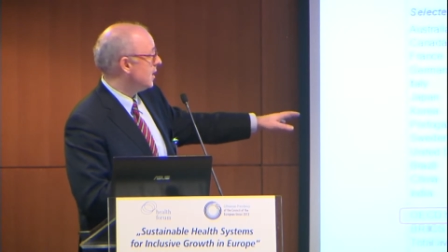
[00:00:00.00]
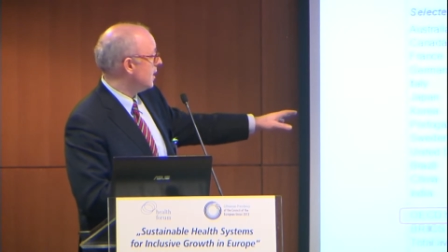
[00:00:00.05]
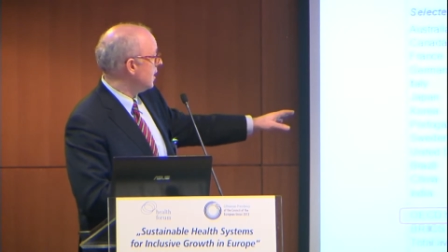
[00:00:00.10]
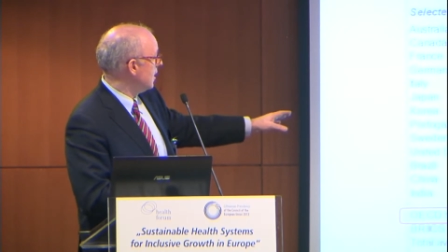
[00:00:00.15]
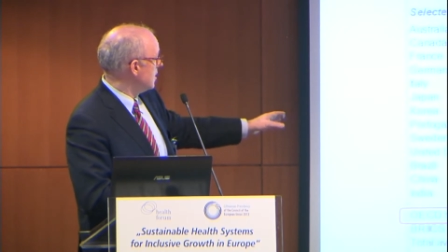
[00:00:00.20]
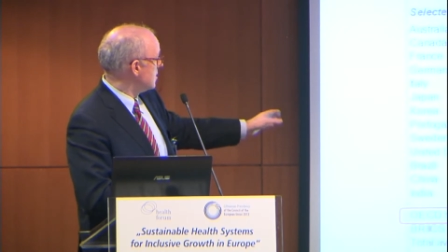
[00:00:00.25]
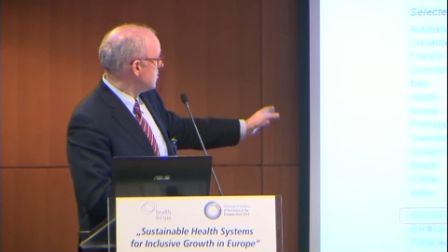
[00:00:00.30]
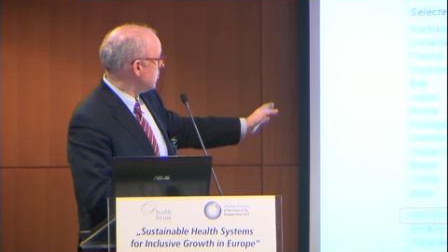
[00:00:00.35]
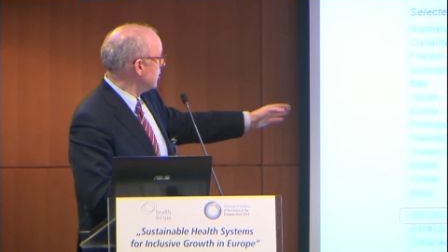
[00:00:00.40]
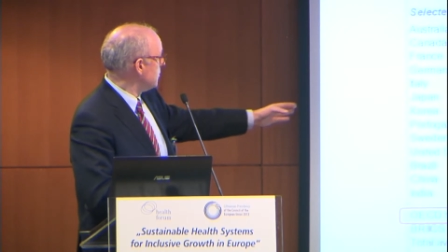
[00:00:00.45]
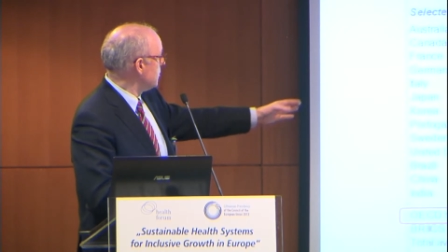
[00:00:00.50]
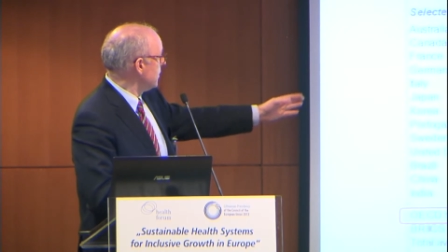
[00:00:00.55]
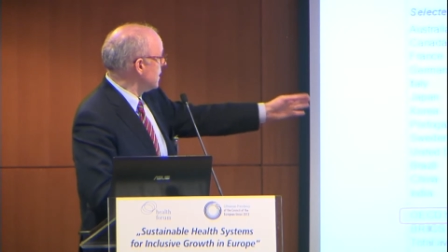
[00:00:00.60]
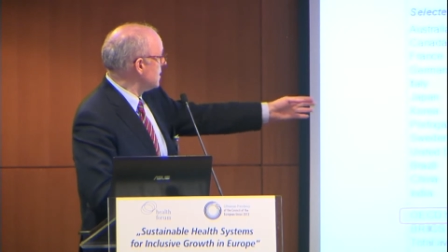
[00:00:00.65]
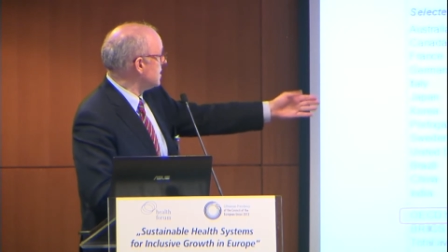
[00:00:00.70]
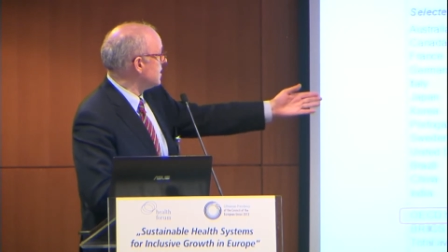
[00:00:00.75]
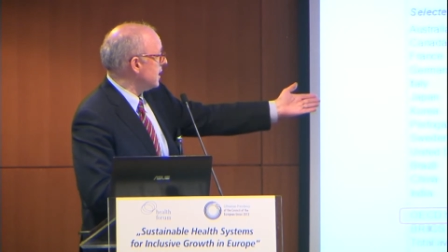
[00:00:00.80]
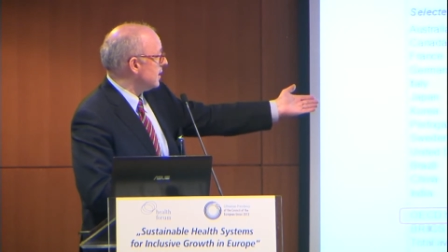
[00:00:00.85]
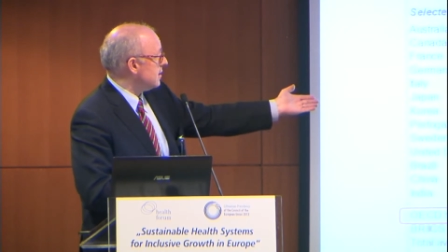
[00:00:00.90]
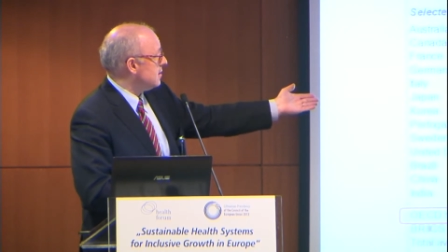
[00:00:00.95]
So it
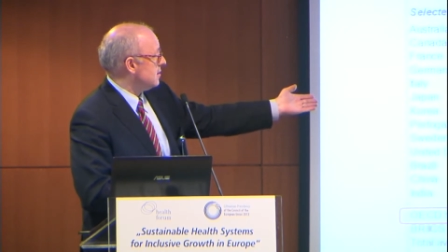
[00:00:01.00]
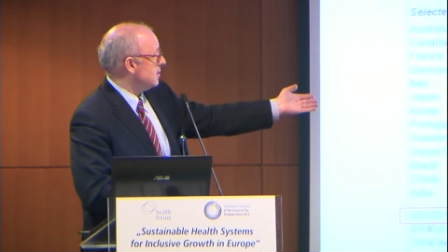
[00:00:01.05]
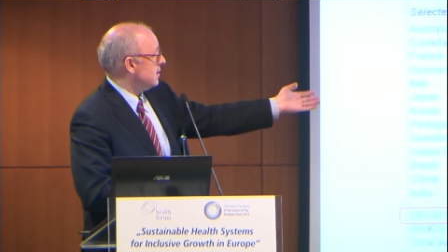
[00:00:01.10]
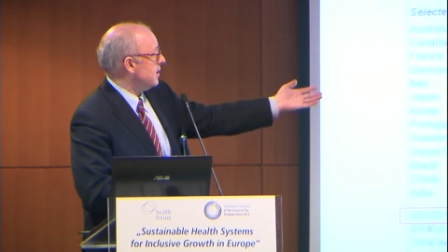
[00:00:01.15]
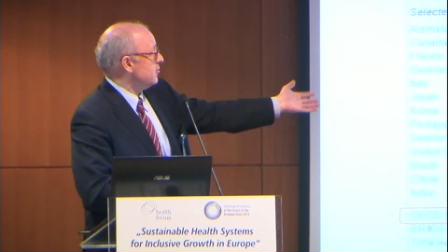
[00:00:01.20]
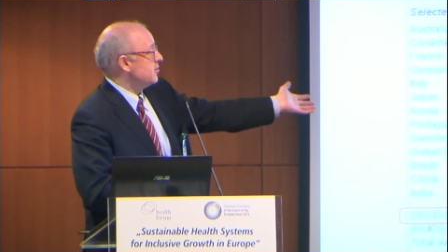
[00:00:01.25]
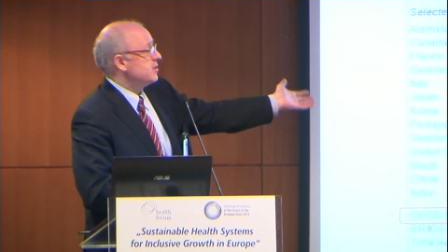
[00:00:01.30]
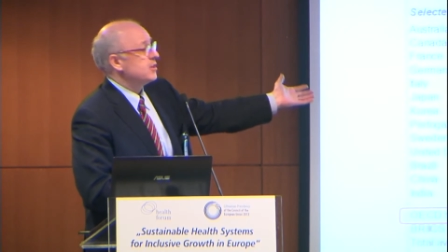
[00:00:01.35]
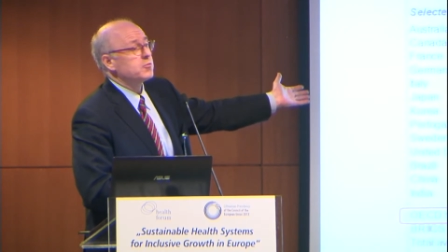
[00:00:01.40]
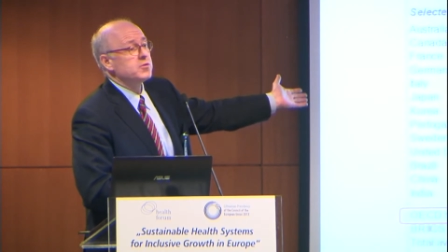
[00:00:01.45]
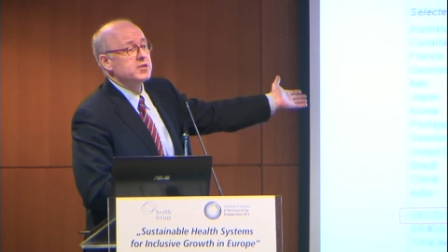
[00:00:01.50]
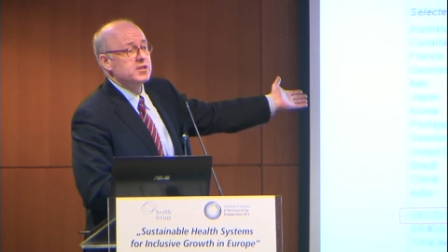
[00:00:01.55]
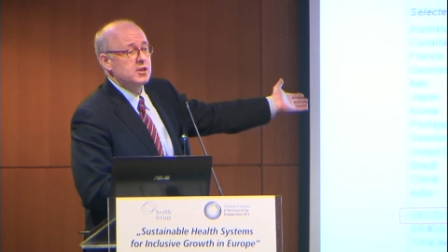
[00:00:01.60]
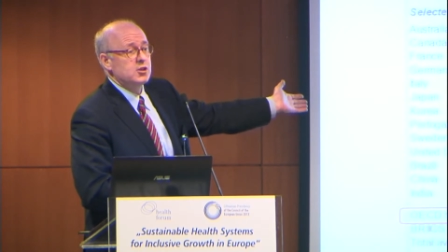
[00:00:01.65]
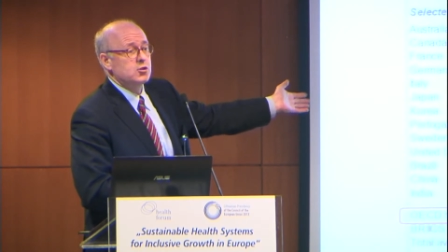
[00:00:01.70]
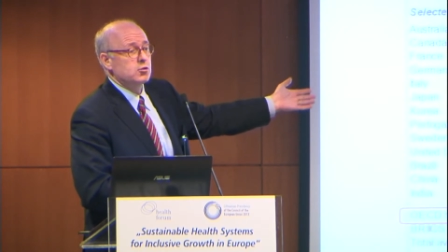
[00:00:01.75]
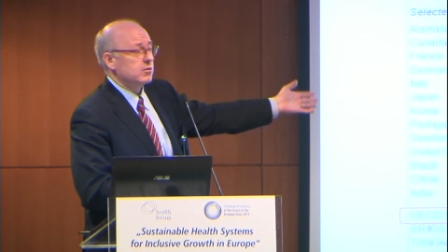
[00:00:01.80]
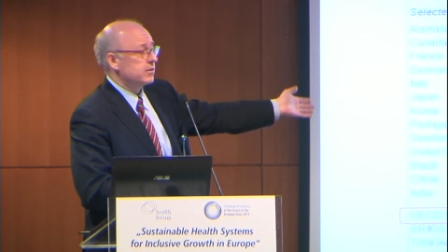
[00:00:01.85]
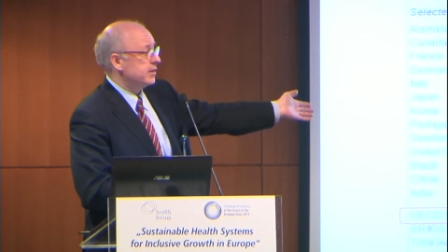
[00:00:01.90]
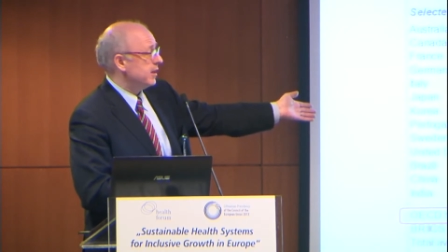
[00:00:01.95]
means that there is a
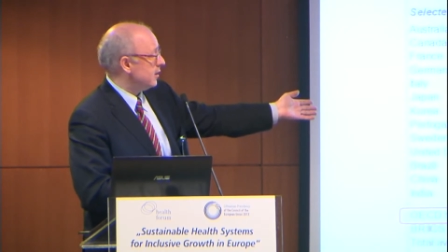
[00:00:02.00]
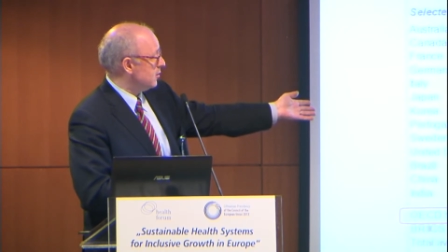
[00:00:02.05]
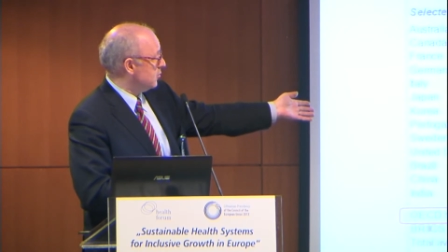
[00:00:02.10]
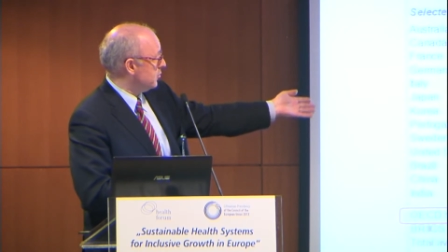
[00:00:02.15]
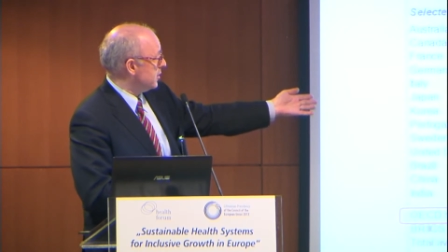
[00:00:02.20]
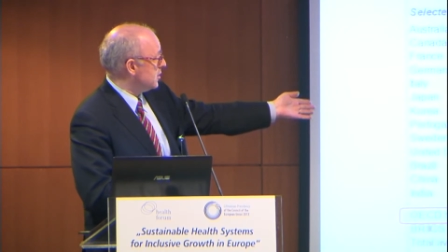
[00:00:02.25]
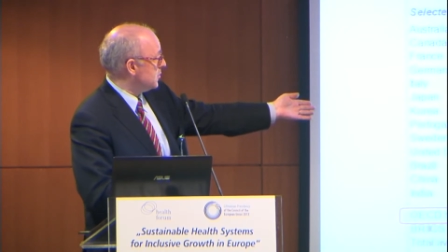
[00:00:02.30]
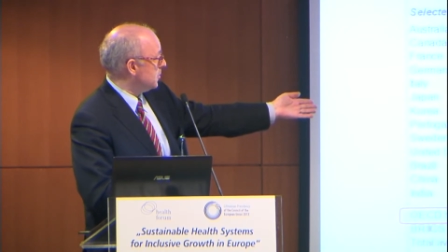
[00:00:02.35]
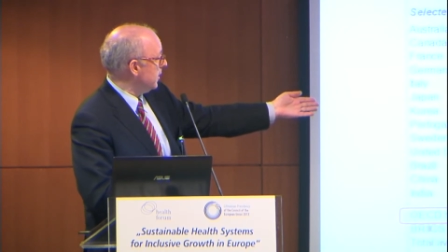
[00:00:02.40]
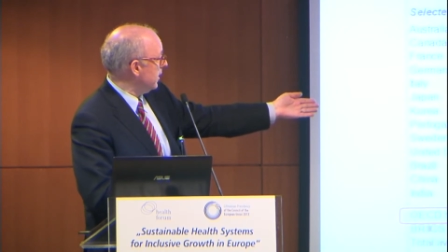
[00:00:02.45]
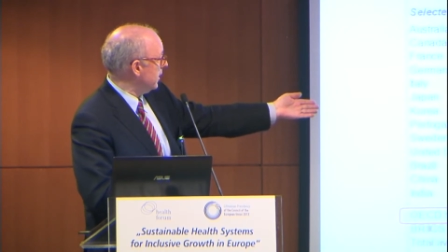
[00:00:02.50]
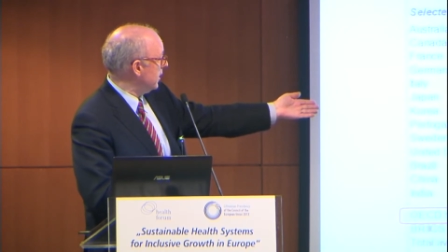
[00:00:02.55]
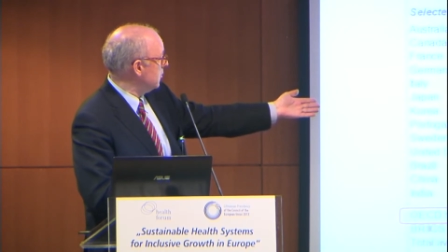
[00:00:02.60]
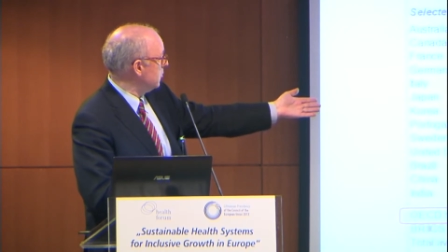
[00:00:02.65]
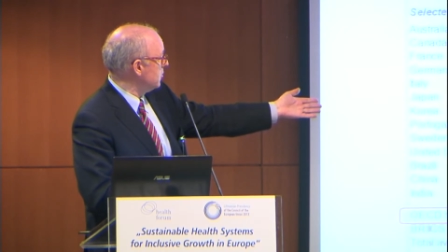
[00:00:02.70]
residual there to explain,